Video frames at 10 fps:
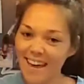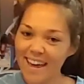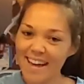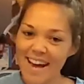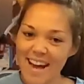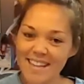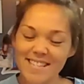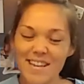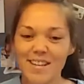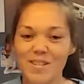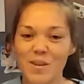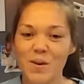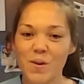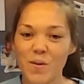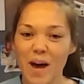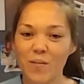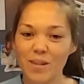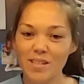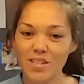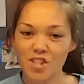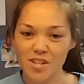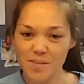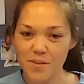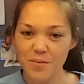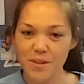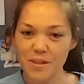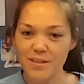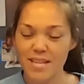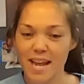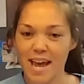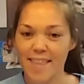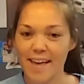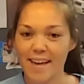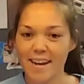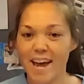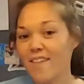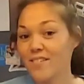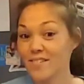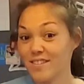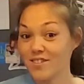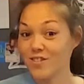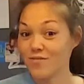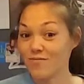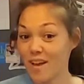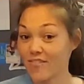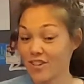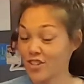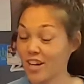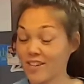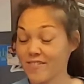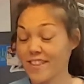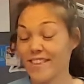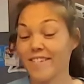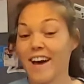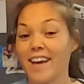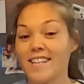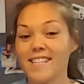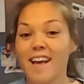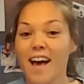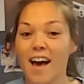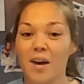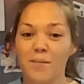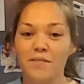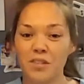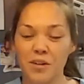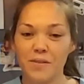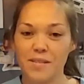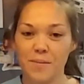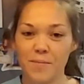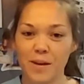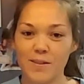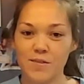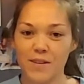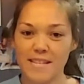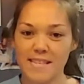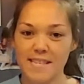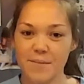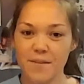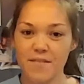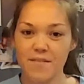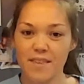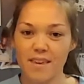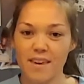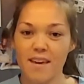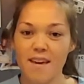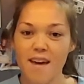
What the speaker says: Hey guys, so I wanted to share something with you today that I haven't ever shared with you guys. I've shared it with some of my close friends and some of the